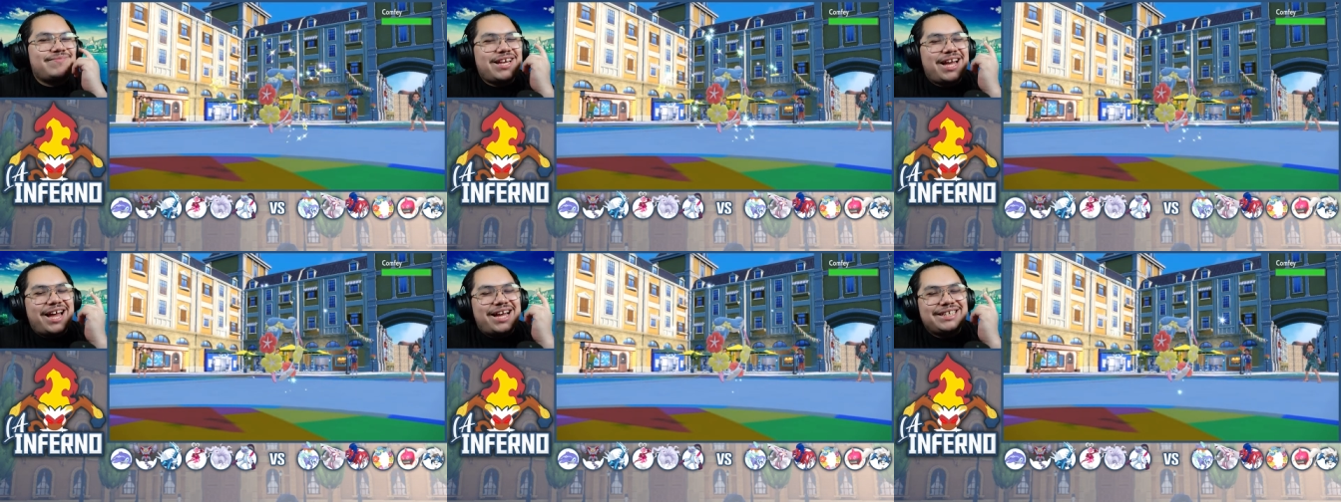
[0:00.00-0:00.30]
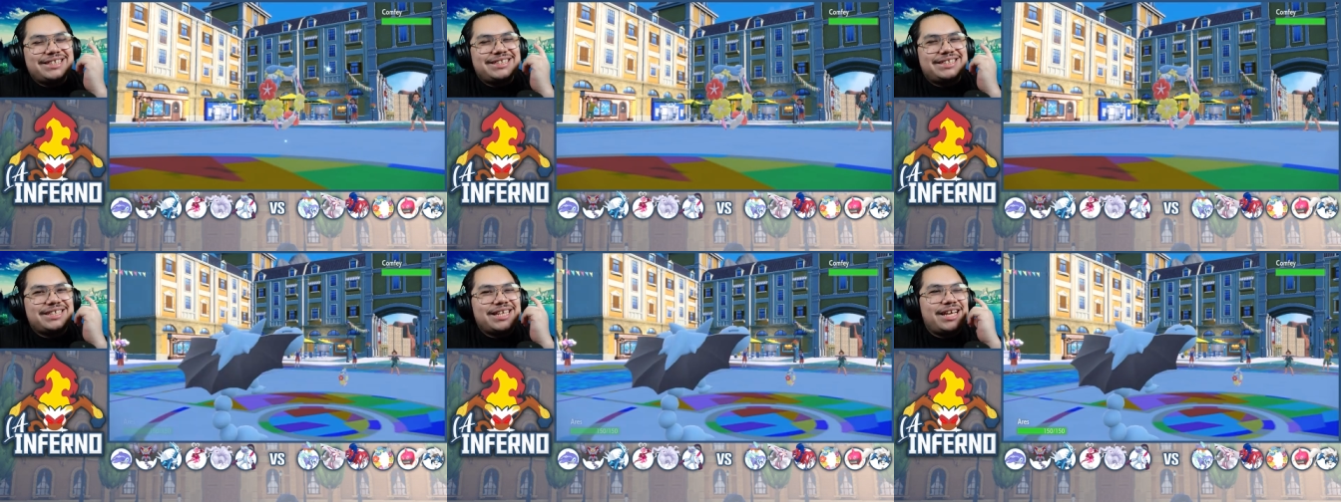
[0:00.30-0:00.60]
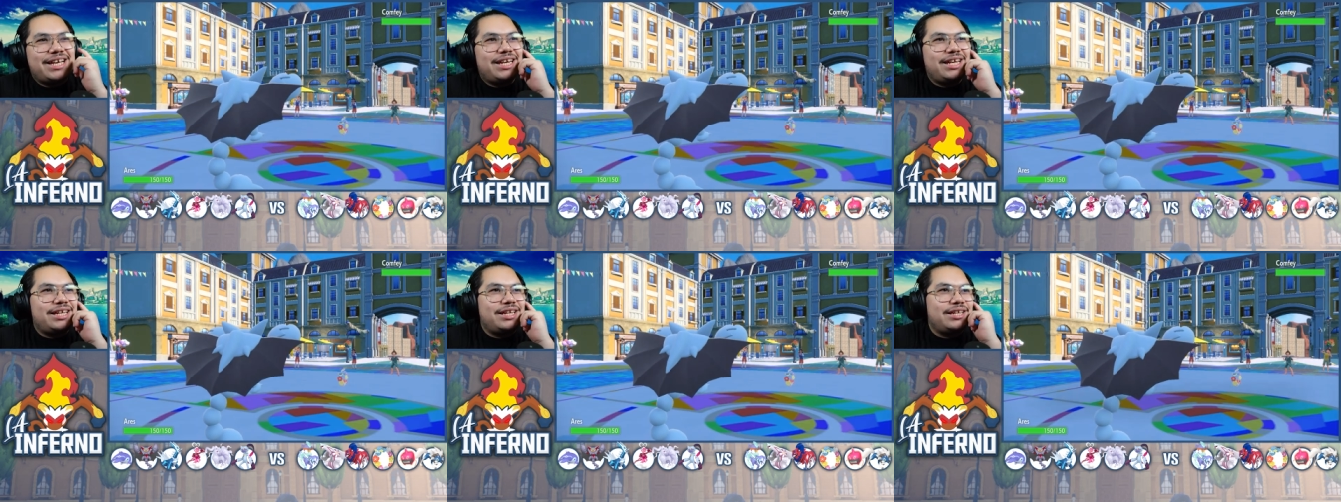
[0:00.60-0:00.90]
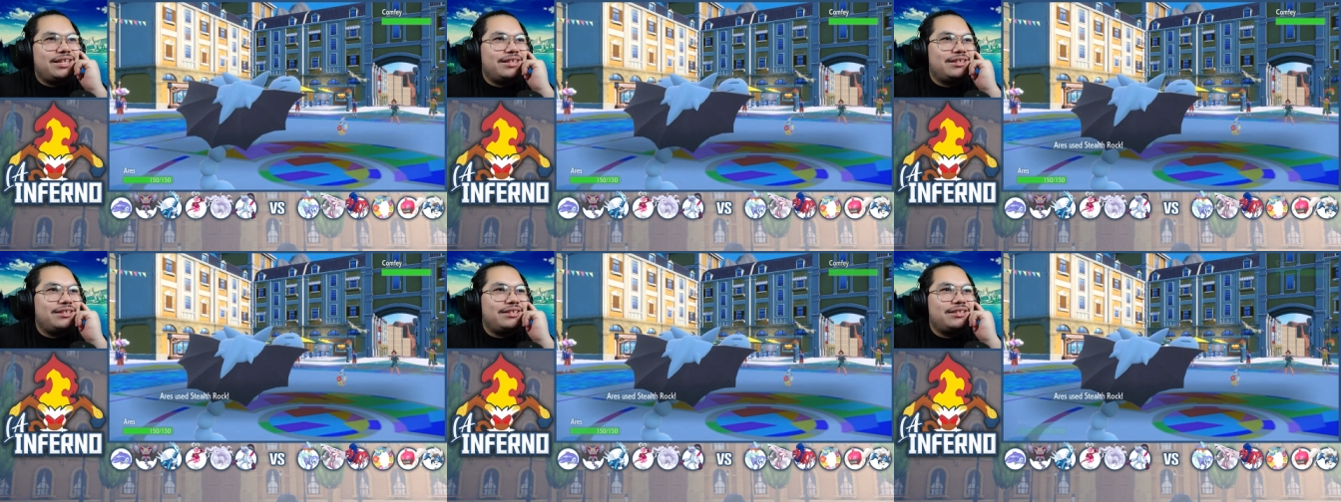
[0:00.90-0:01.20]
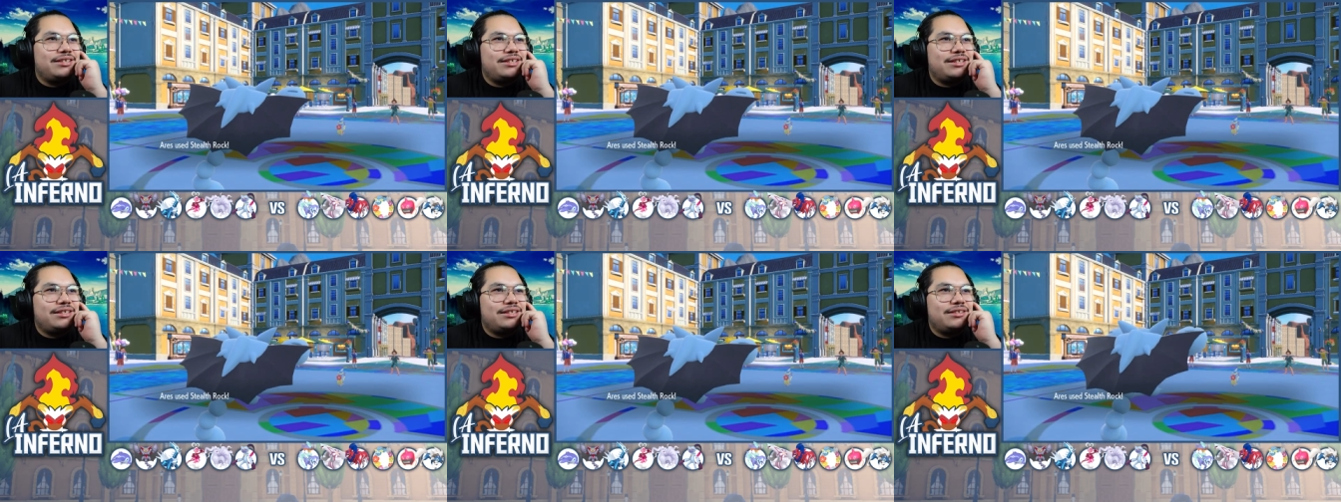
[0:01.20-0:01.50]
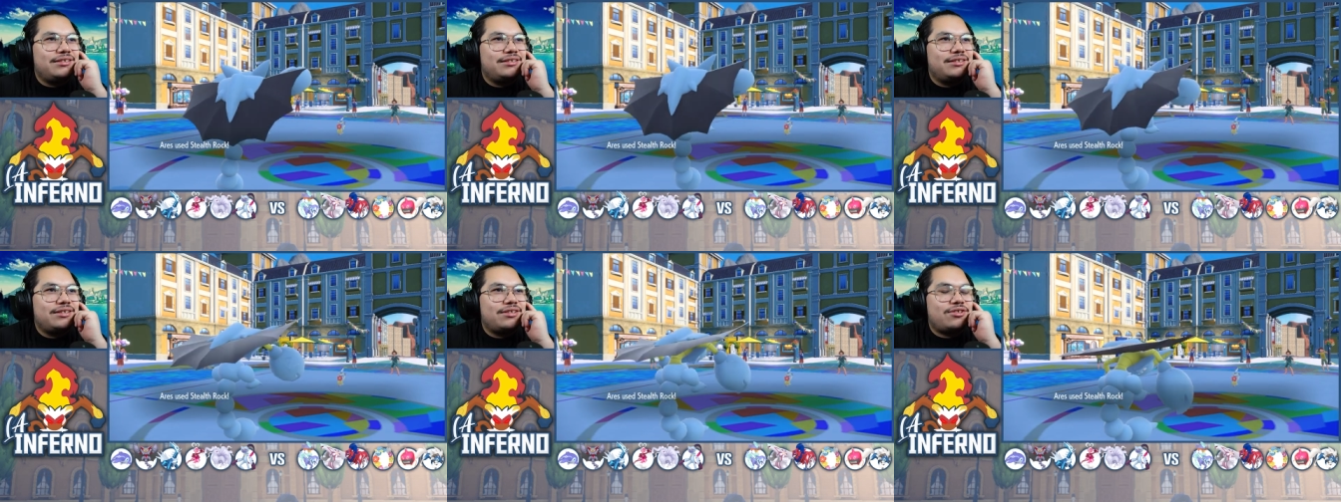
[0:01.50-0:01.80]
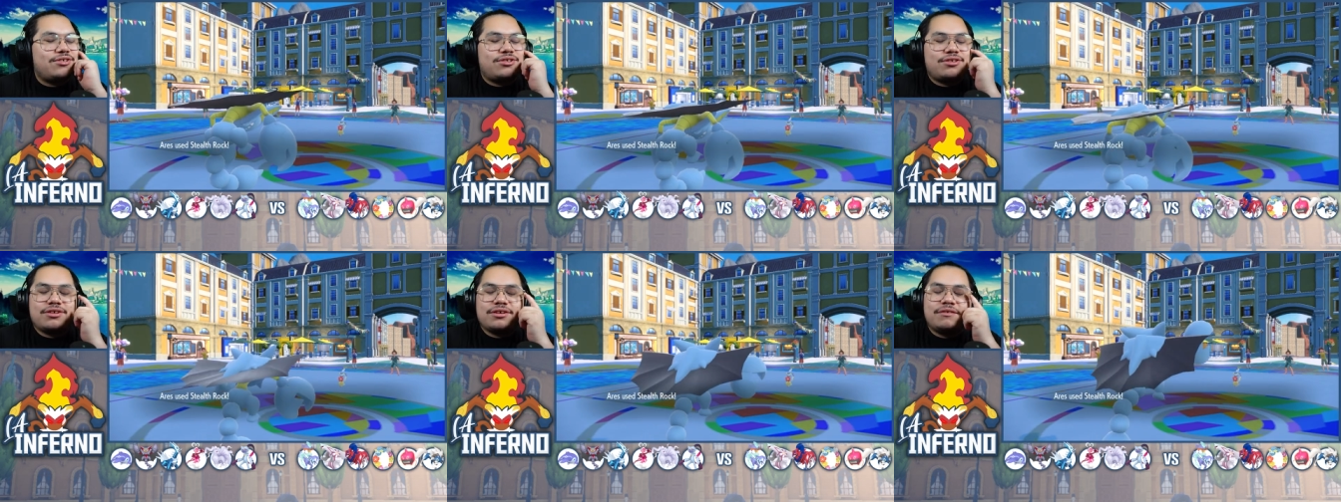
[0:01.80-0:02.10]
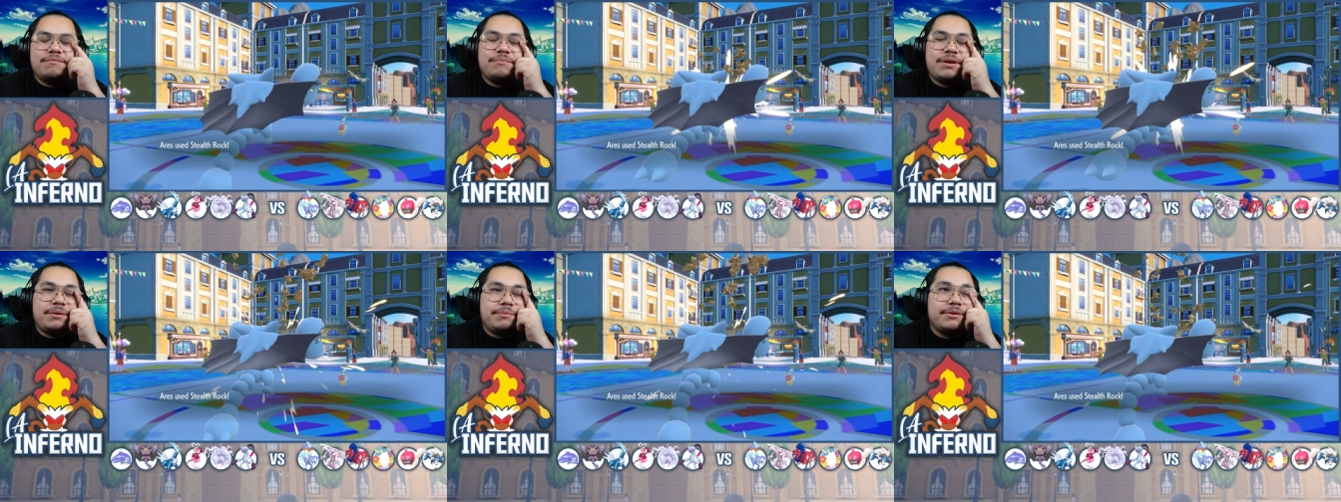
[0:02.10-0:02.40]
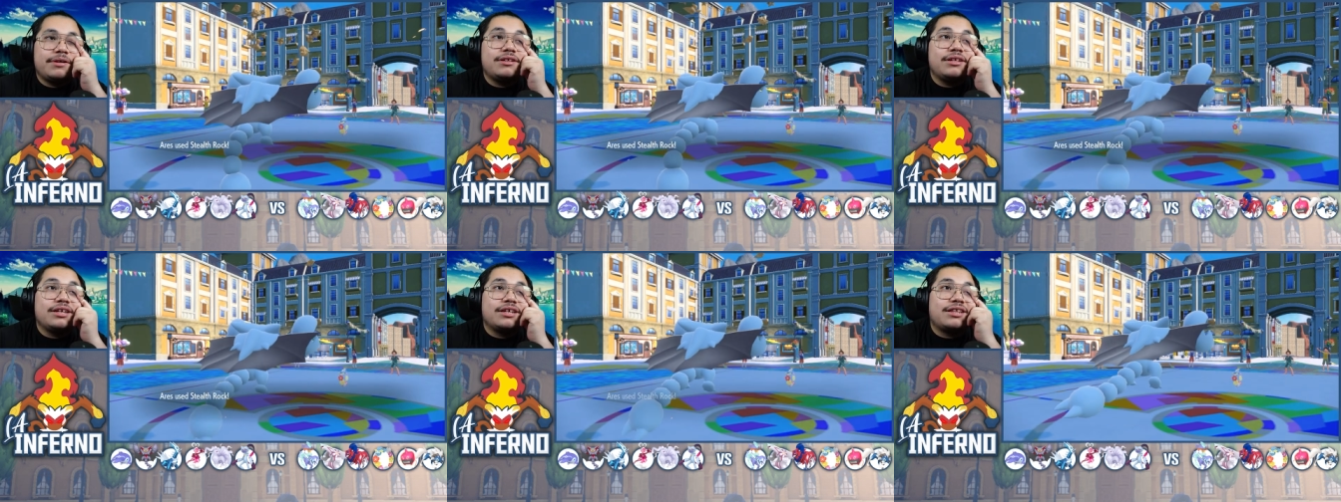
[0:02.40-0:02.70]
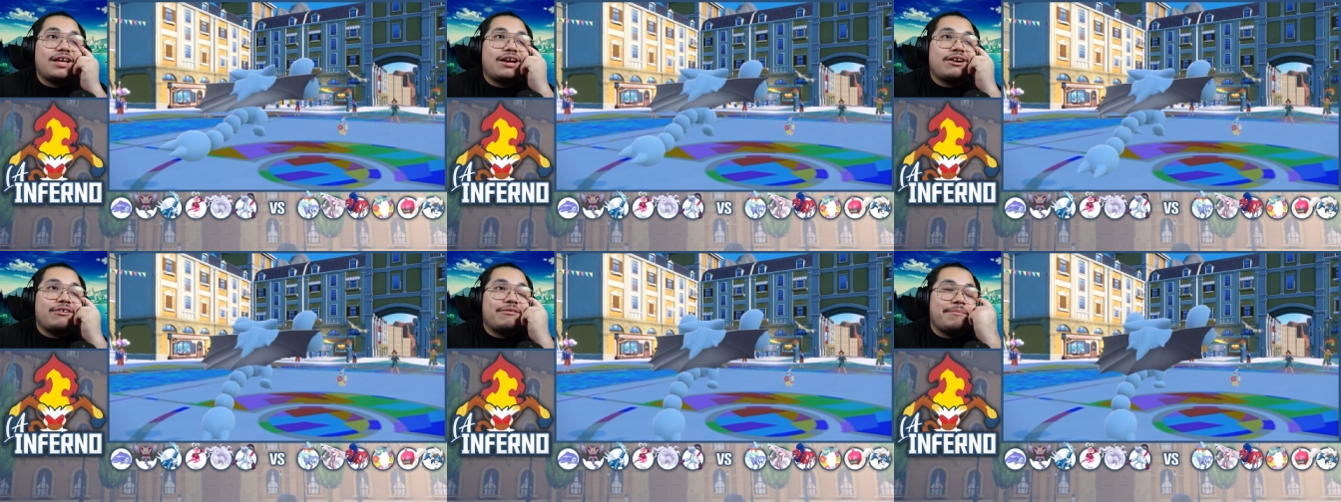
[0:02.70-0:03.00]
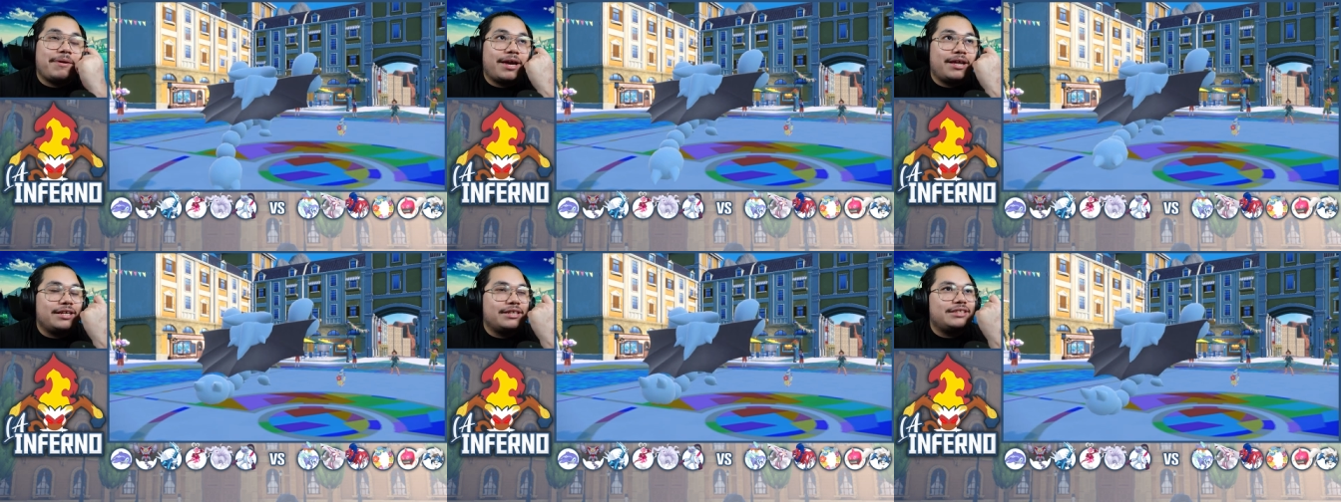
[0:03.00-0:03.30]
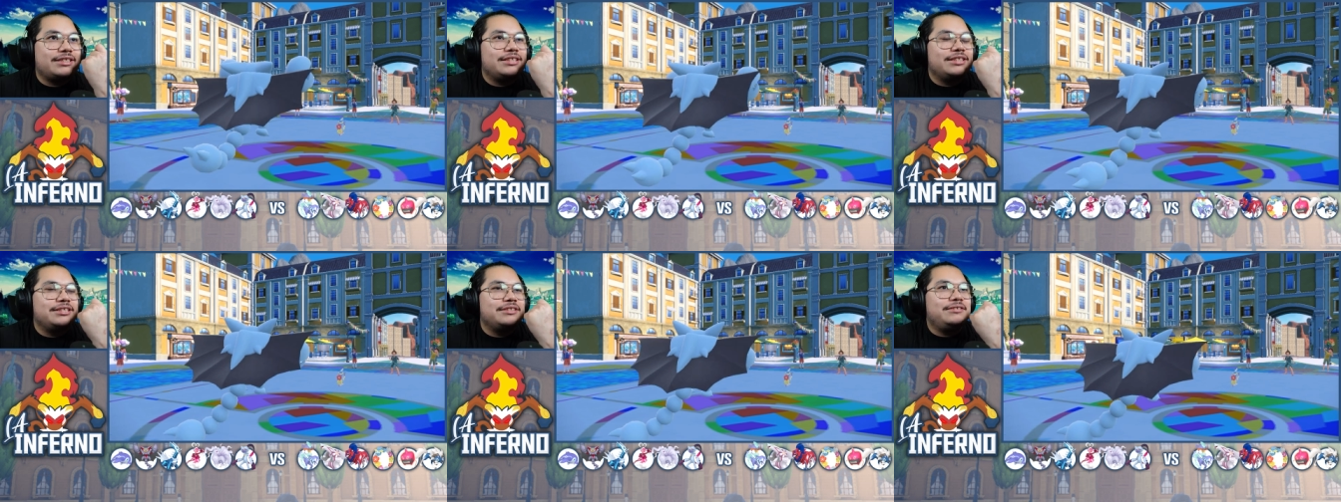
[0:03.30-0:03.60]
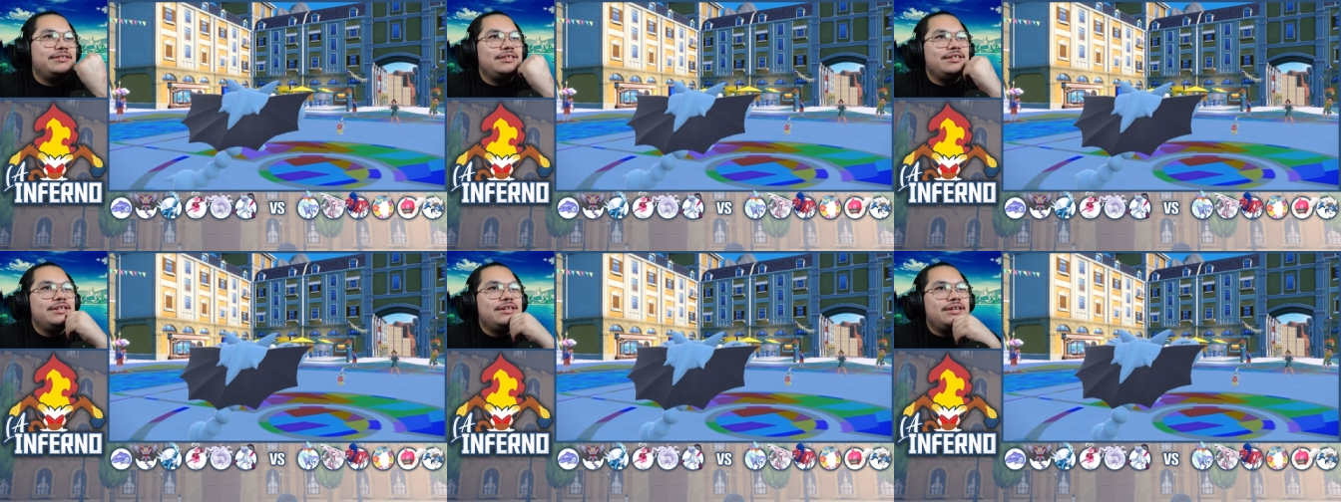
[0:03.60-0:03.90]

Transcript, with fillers: Hindsight, should have maybe clicked Acrobatics here,